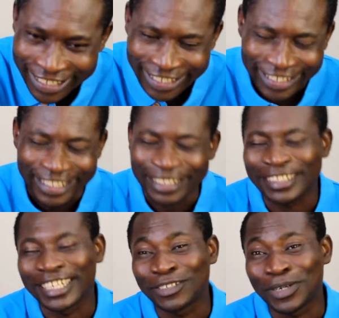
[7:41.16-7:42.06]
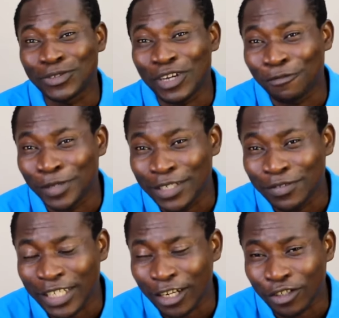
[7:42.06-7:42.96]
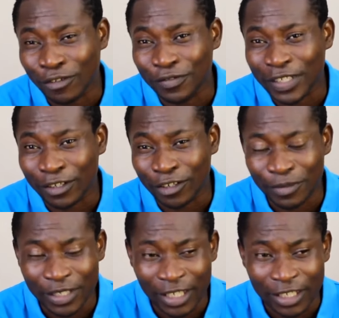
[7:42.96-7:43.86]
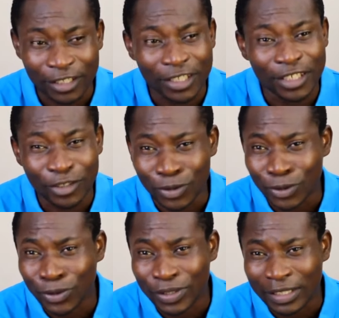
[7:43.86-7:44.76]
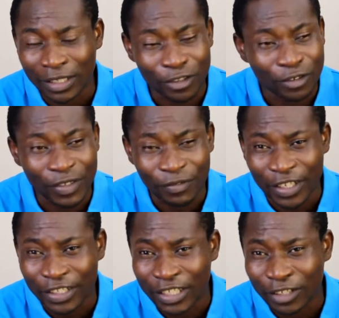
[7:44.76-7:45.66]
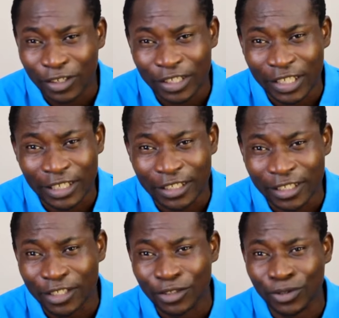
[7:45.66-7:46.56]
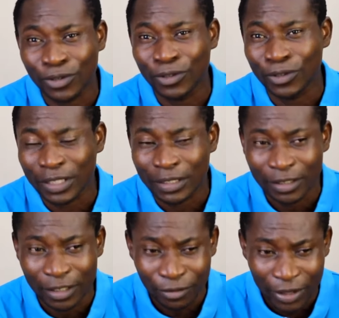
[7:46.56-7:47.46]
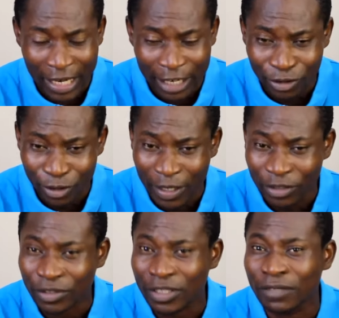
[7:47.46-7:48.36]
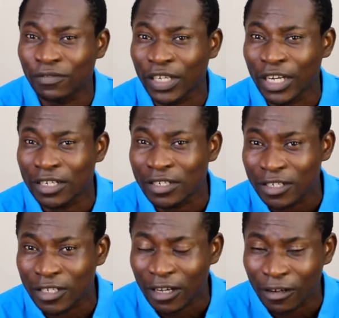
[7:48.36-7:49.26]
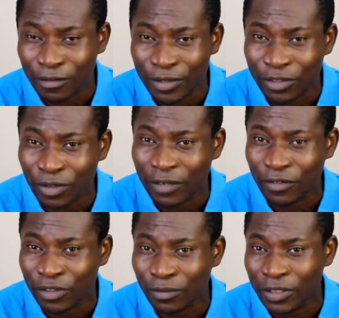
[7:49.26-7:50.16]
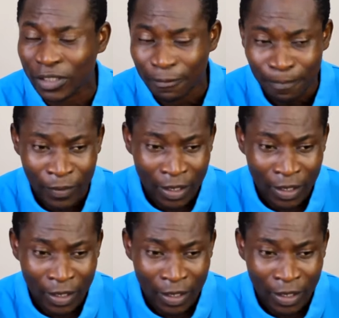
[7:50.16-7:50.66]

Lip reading: You know, they are the ones who have believed in a lot of the economics that they teach in school, a lot of the financial knowledge that they teach in school. They rely so much on certificates. They are always looking for somebody